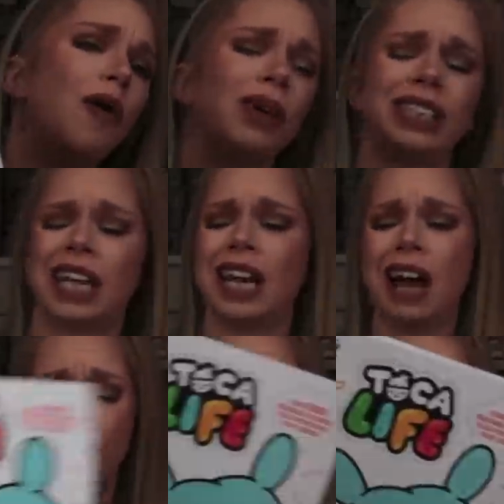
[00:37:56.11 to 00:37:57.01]
Once again,
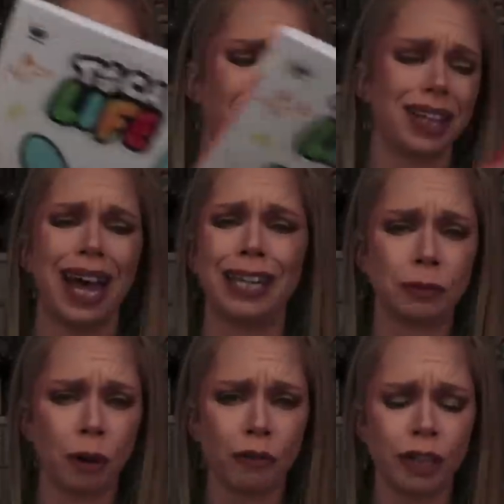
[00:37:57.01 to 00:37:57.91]
I think stuff like that is
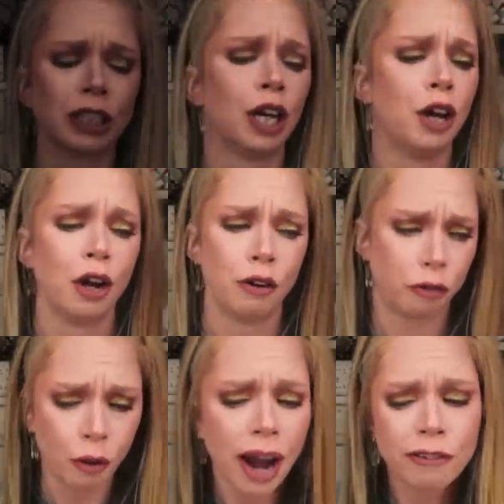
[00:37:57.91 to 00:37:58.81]
perfect
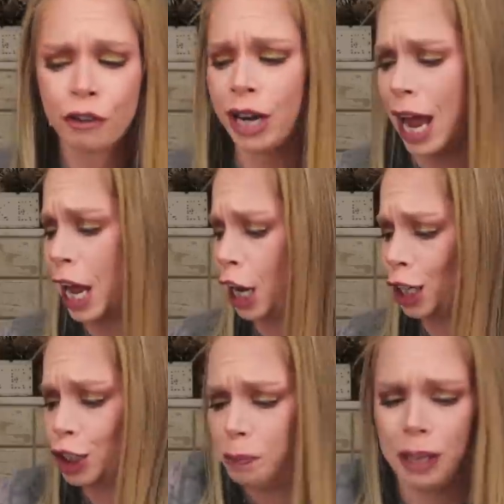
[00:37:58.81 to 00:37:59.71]
for every
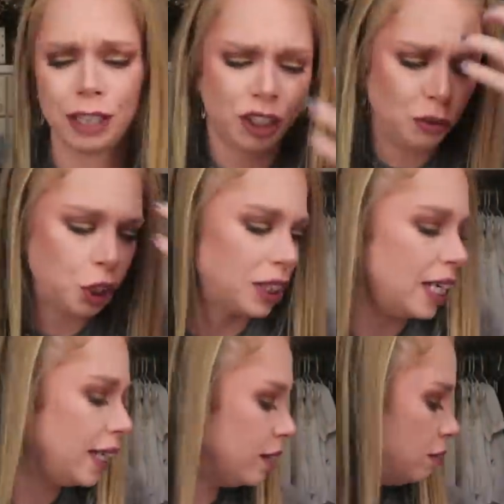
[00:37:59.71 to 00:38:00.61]
age, because you just
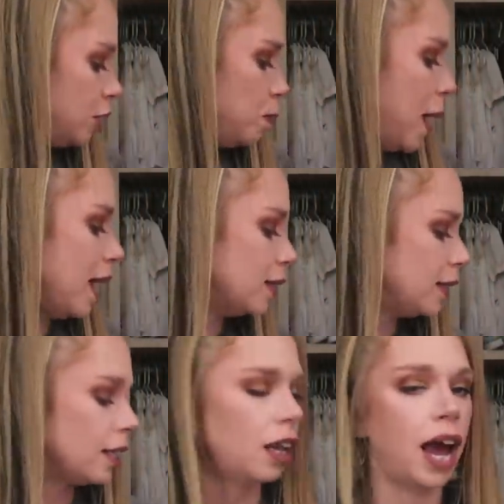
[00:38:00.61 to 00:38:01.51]
need space
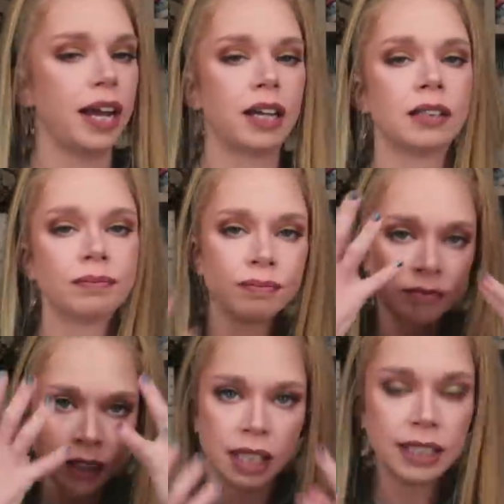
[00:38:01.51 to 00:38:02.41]
to like
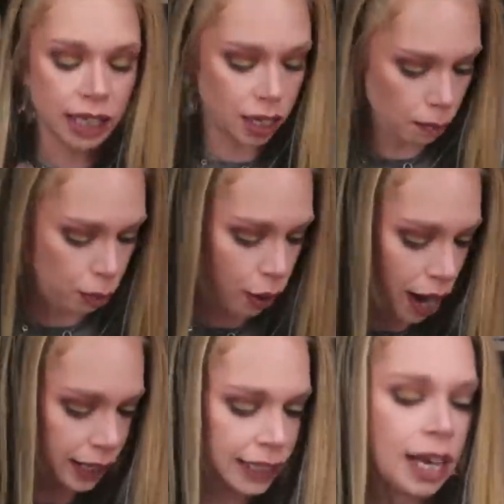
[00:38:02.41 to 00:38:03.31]
decompress.